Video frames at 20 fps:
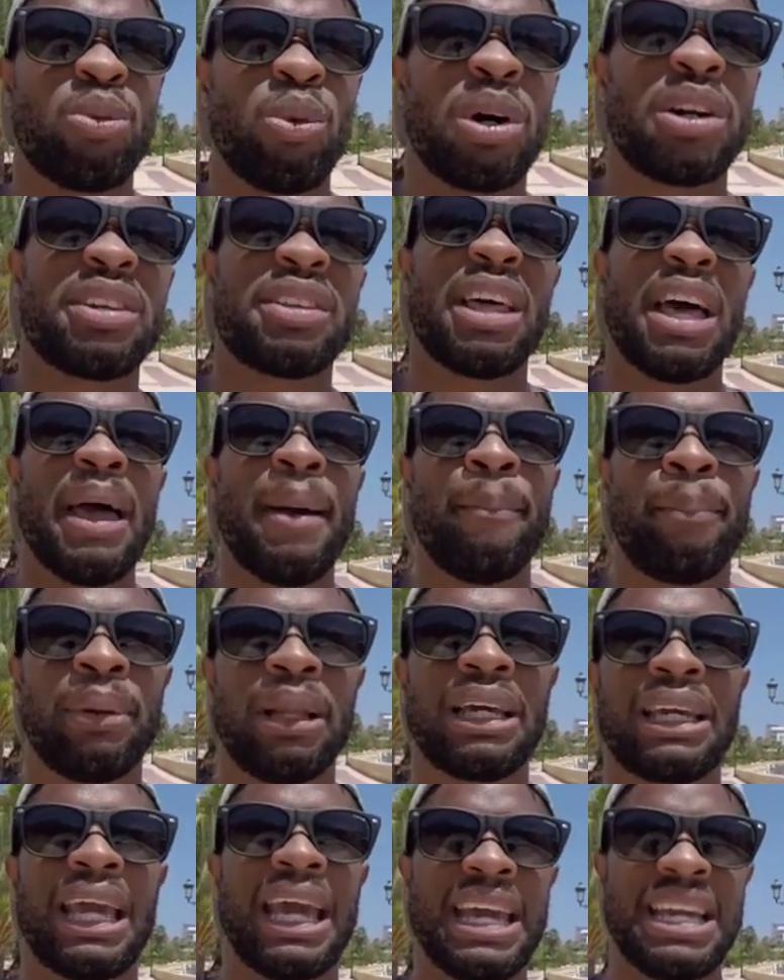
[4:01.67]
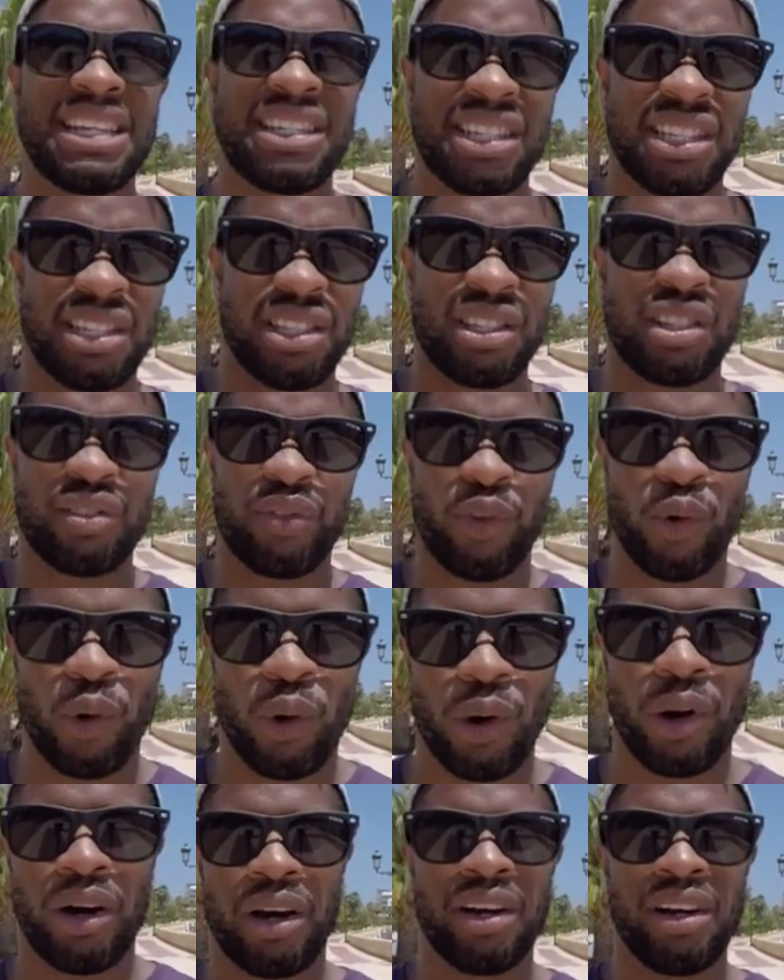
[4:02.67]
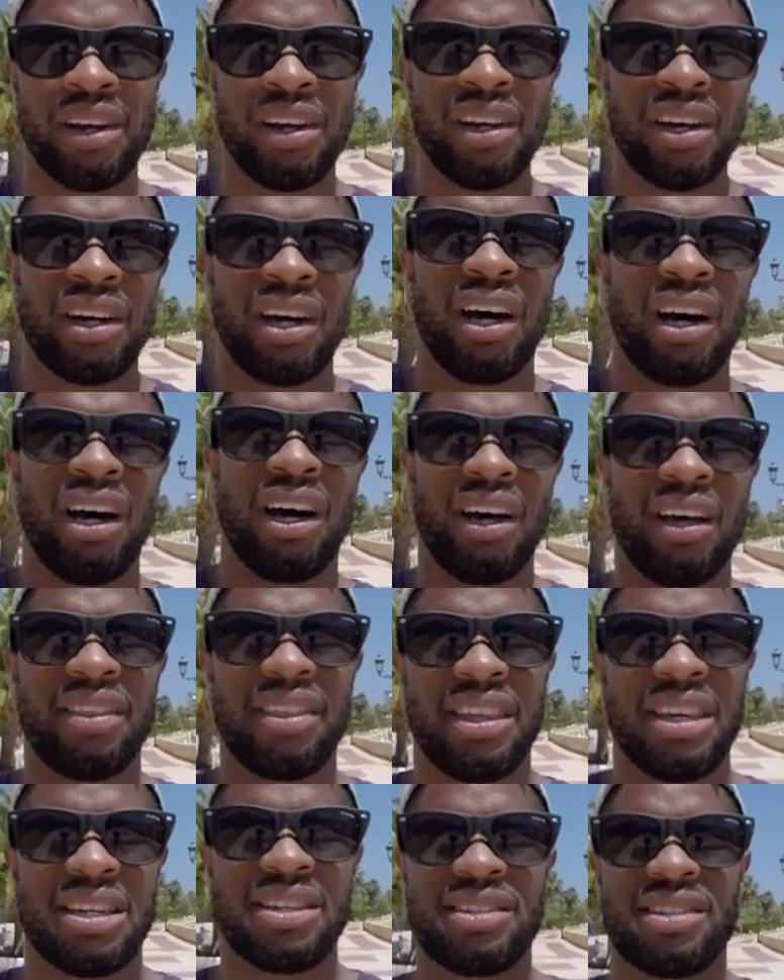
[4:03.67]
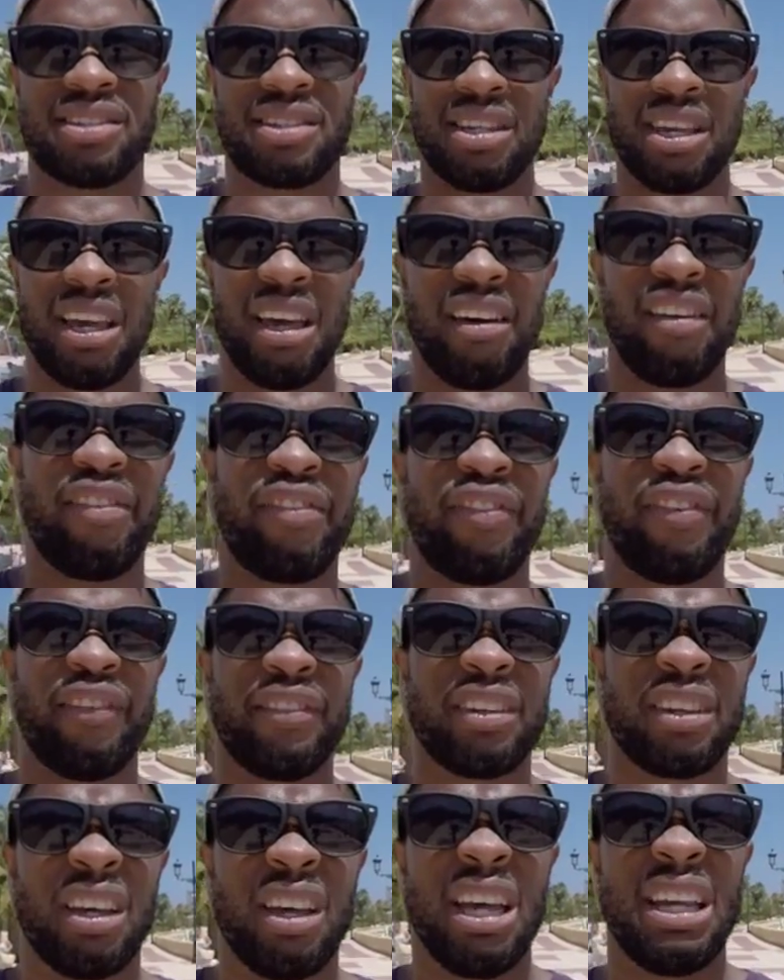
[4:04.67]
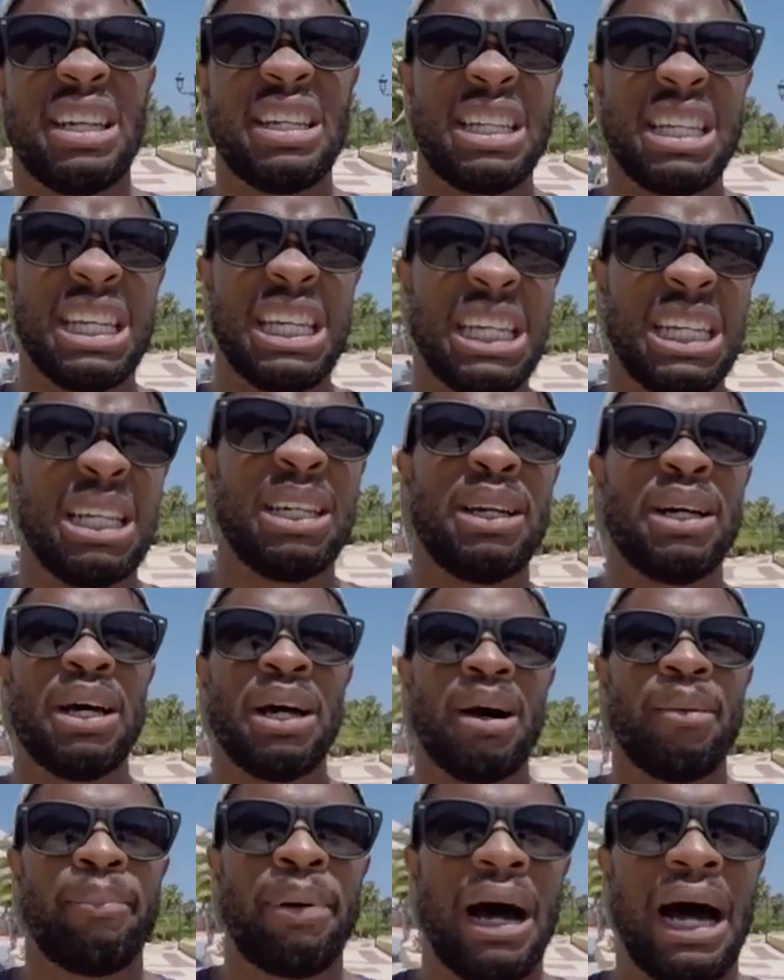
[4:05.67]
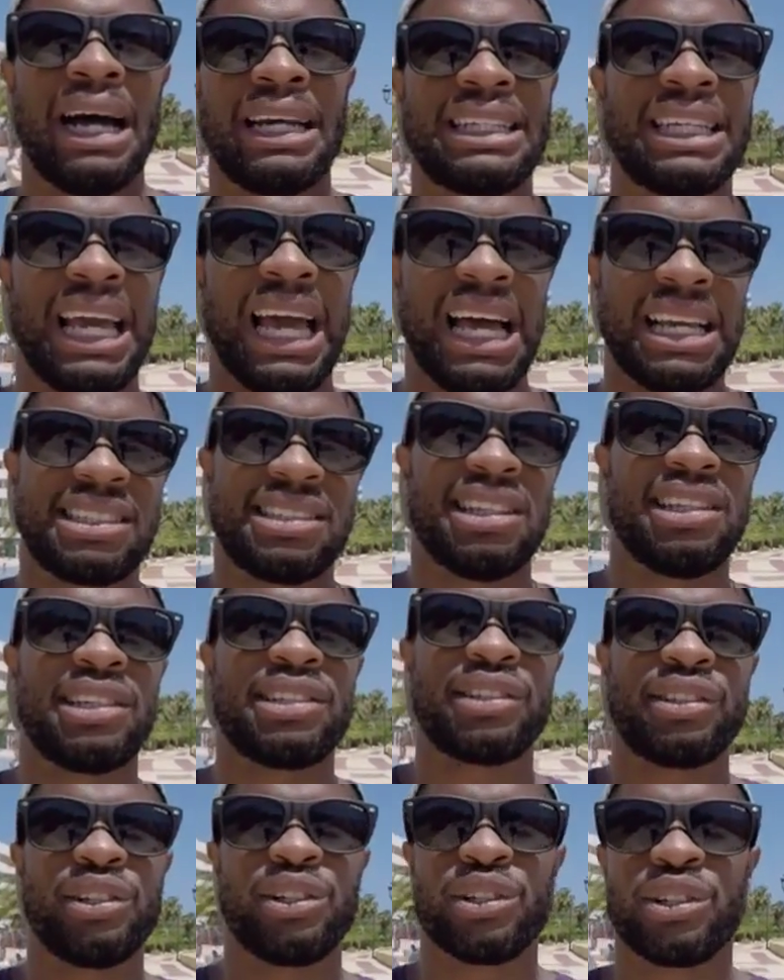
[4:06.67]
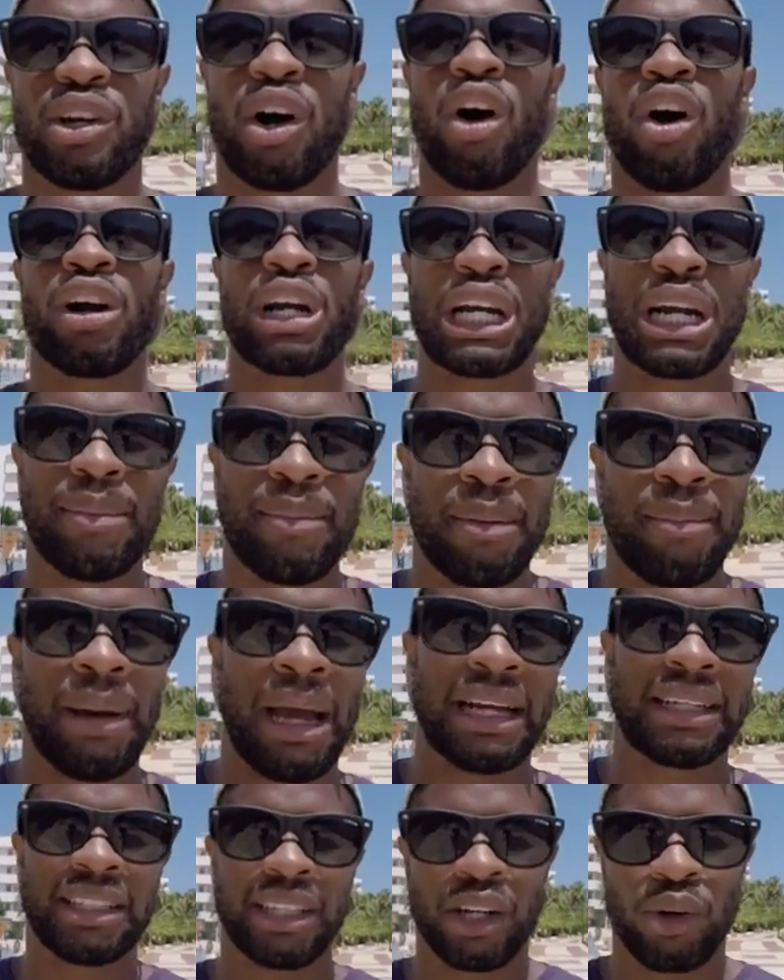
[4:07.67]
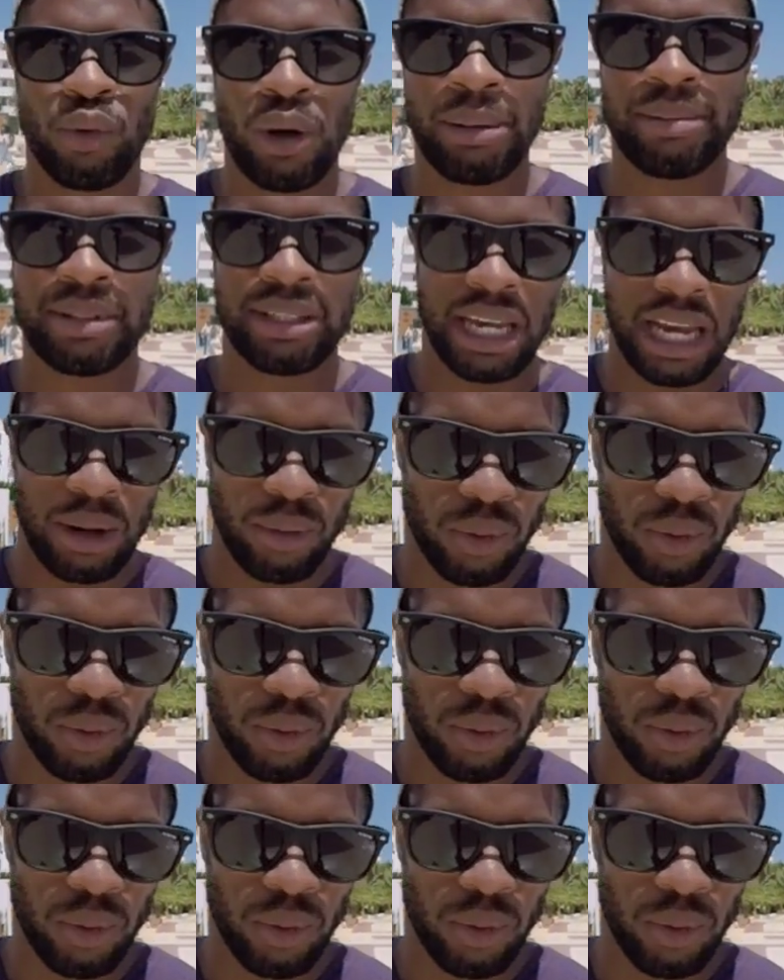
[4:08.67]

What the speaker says: What are the implications for this if indeed podcast listeners aren't coming back to your website?